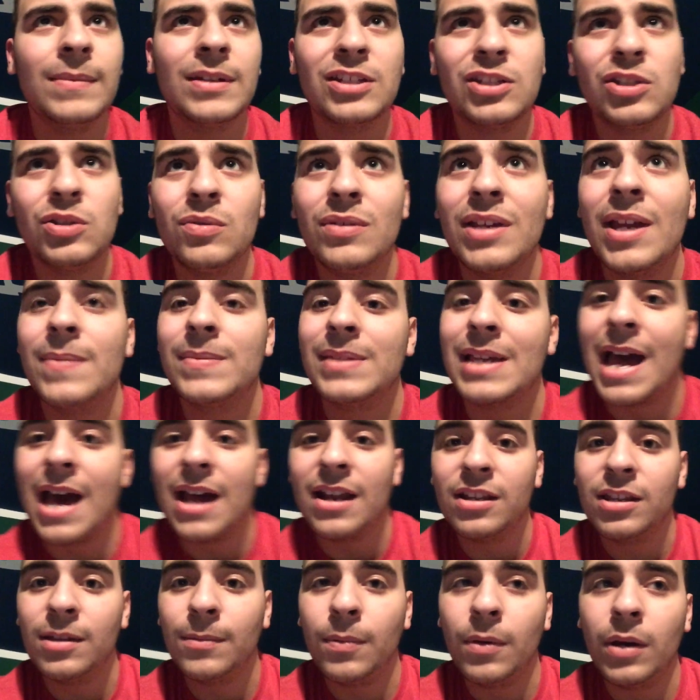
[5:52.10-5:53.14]
to two games
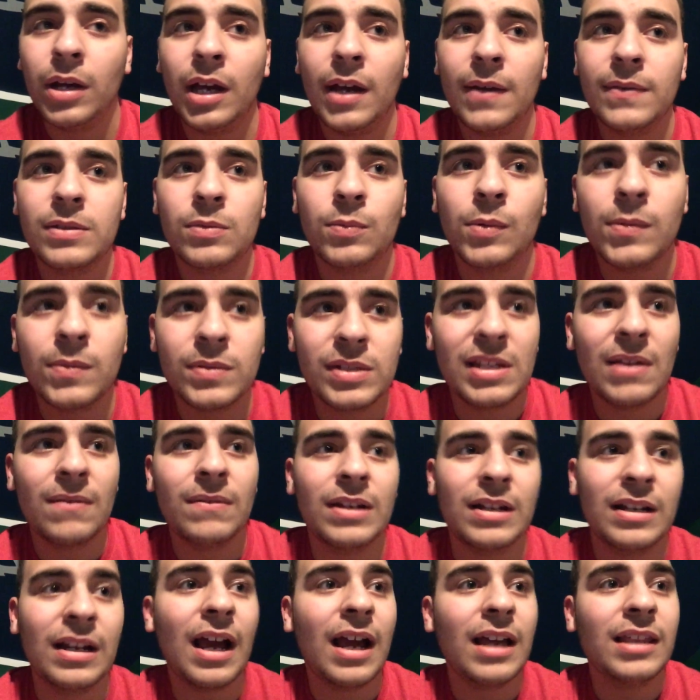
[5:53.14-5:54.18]
out of the playoffs, we were
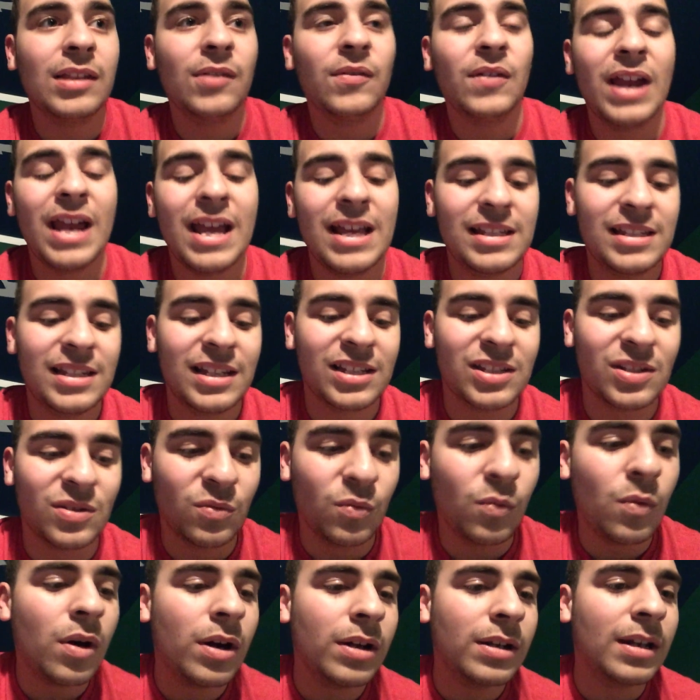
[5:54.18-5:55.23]
7-9, they were
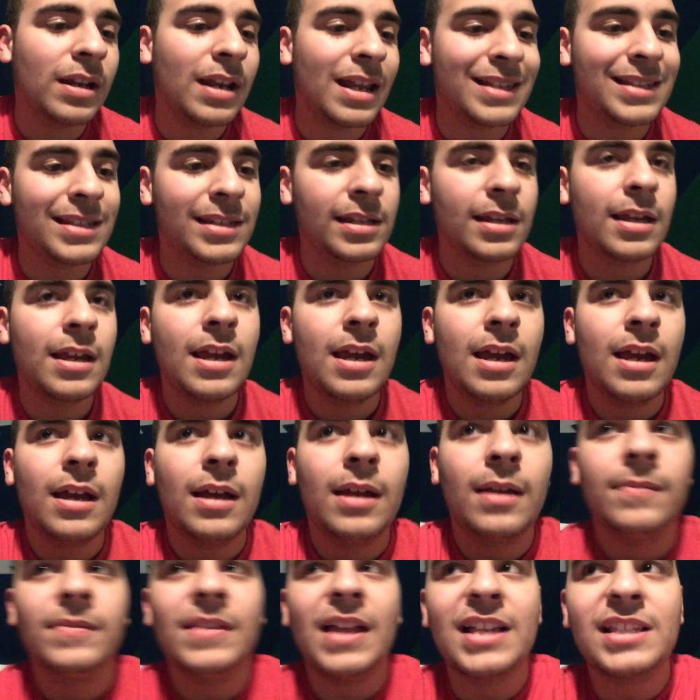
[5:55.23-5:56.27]
8-6-1.
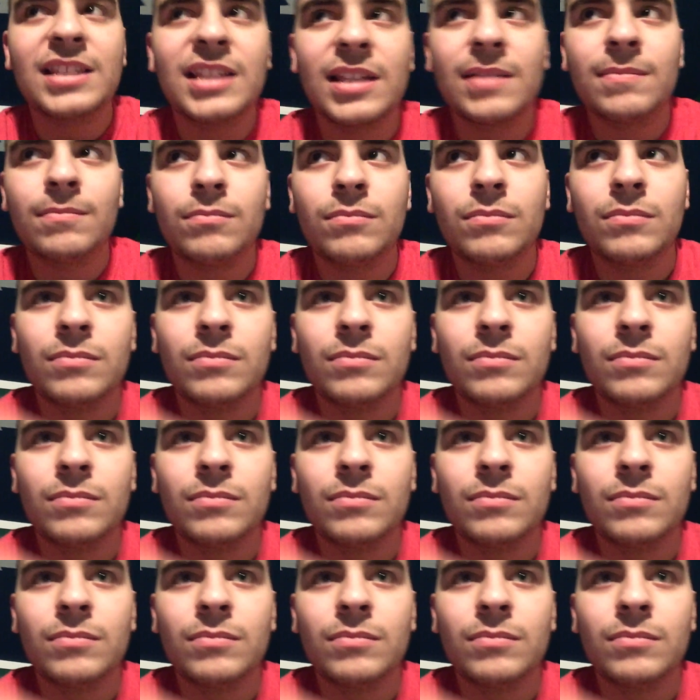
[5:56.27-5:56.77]
That's a